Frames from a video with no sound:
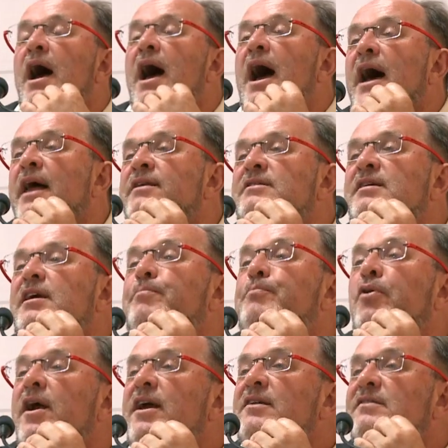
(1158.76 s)
And he
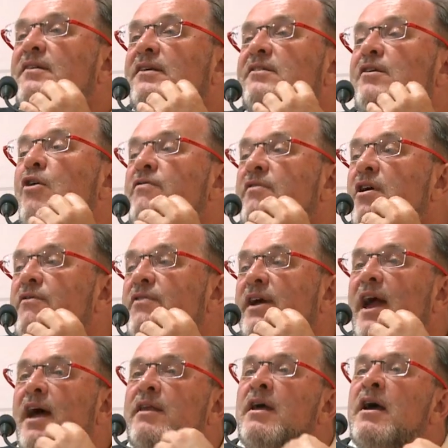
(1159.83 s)
praises over and over
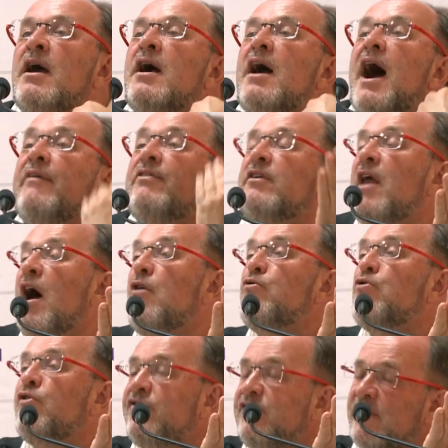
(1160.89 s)
again at the
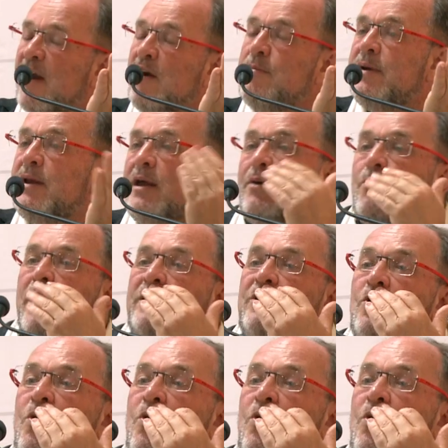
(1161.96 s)
Nowruz ceremony, when the